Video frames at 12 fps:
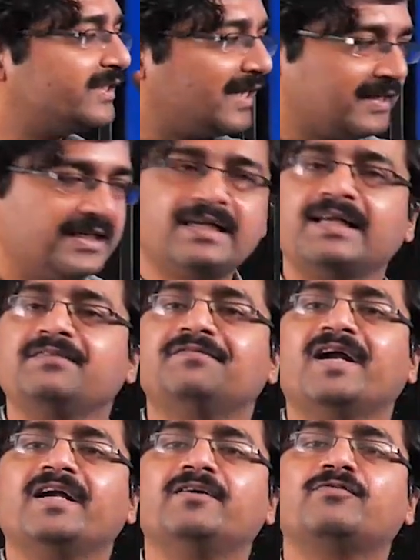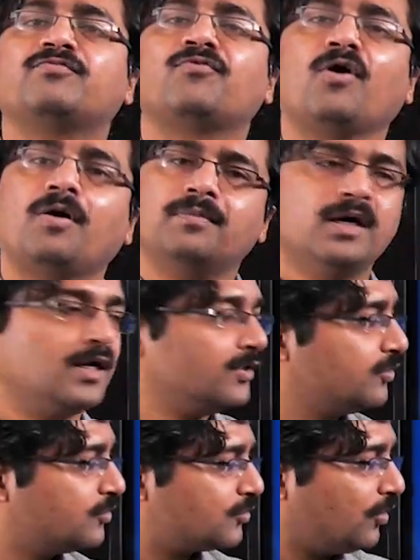directly went from
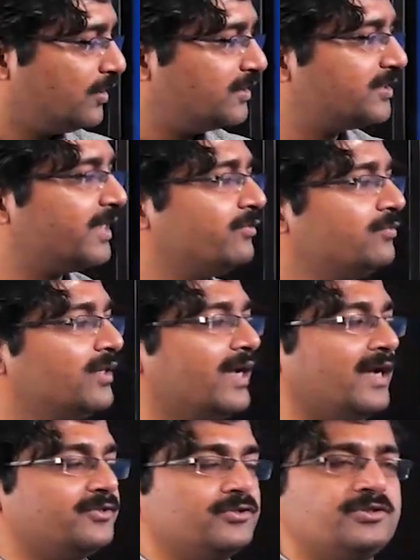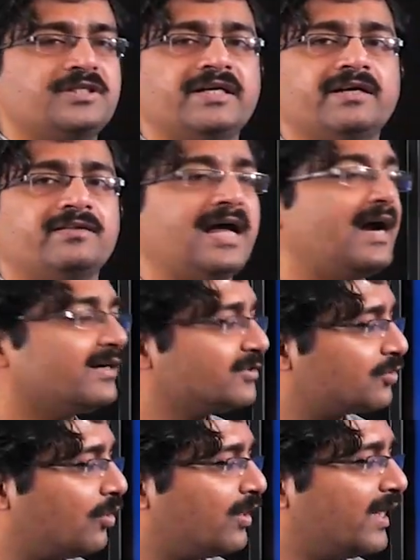the solid state to the gaseous state, and that
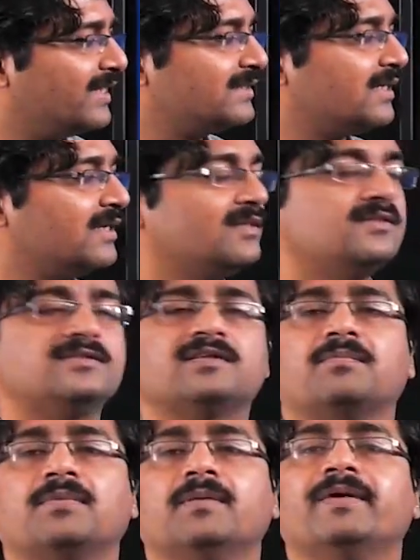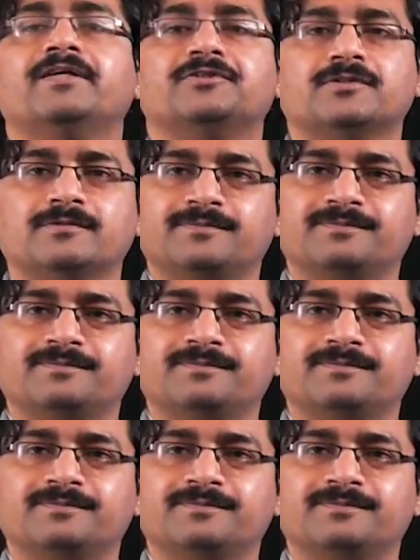is called as sublimation.